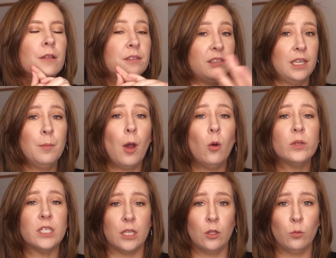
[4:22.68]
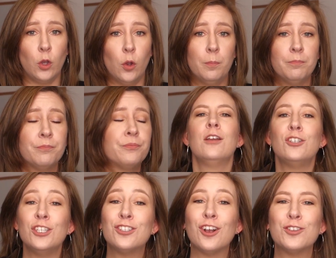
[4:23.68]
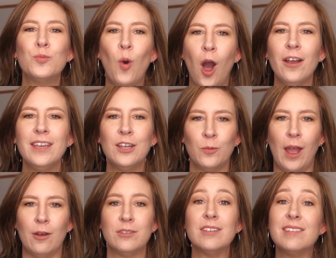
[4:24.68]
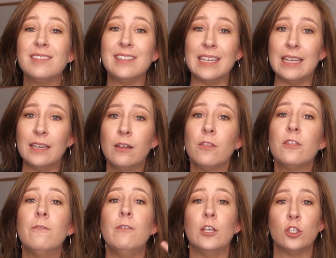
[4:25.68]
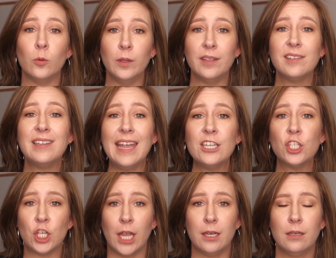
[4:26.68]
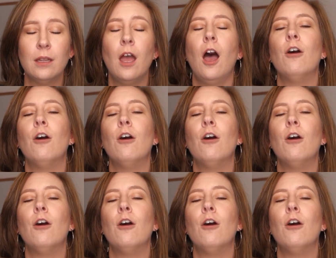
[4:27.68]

CMO was in the room. She starts walking around to see the visualization